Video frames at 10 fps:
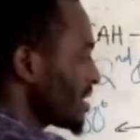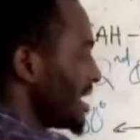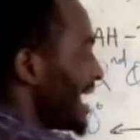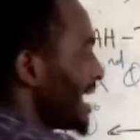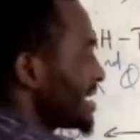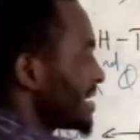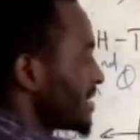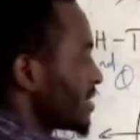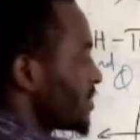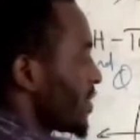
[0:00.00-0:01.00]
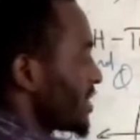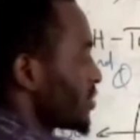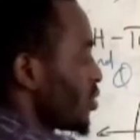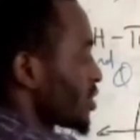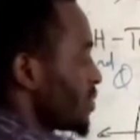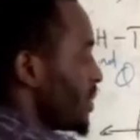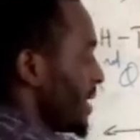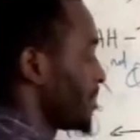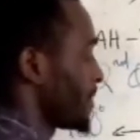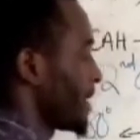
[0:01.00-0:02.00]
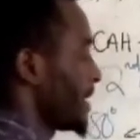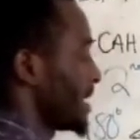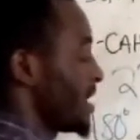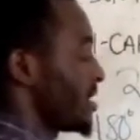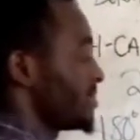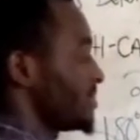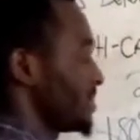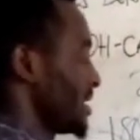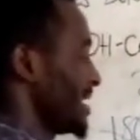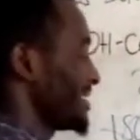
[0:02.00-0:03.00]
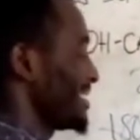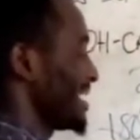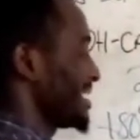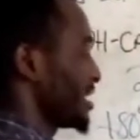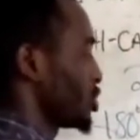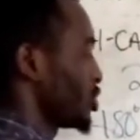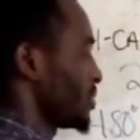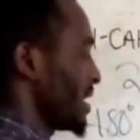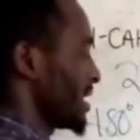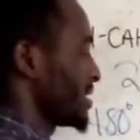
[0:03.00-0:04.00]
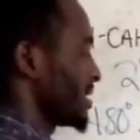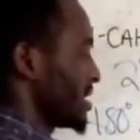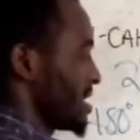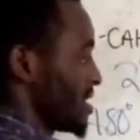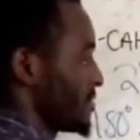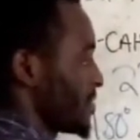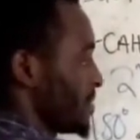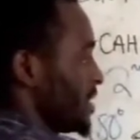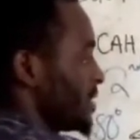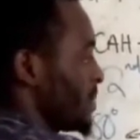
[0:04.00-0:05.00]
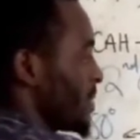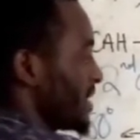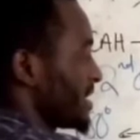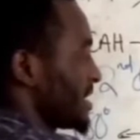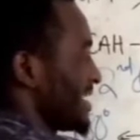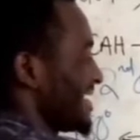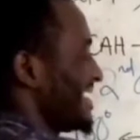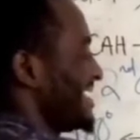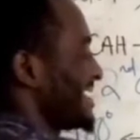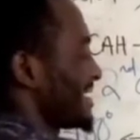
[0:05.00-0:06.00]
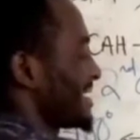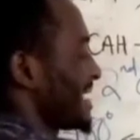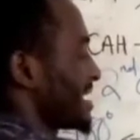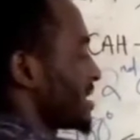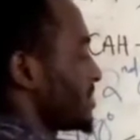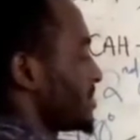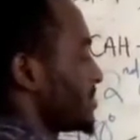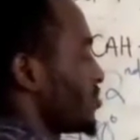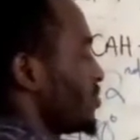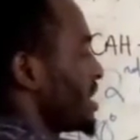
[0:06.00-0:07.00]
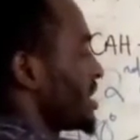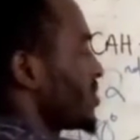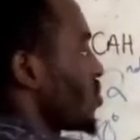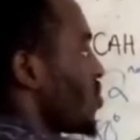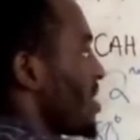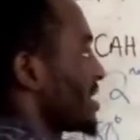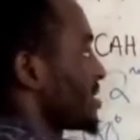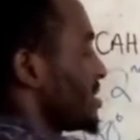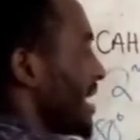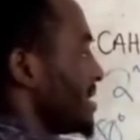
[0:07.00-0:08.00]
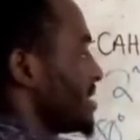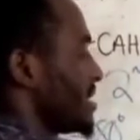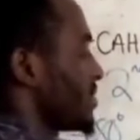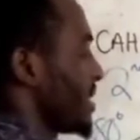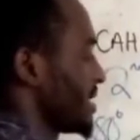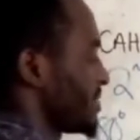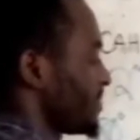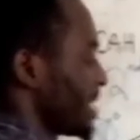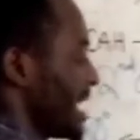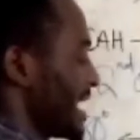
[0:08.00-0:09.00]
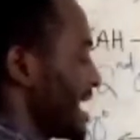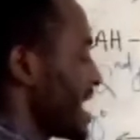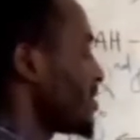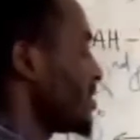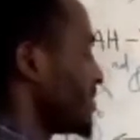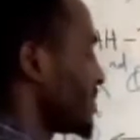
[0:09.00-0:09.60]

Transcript: and this point was P. Now, let's just assume that from this point, it starts moving towards 90 degrees. And now,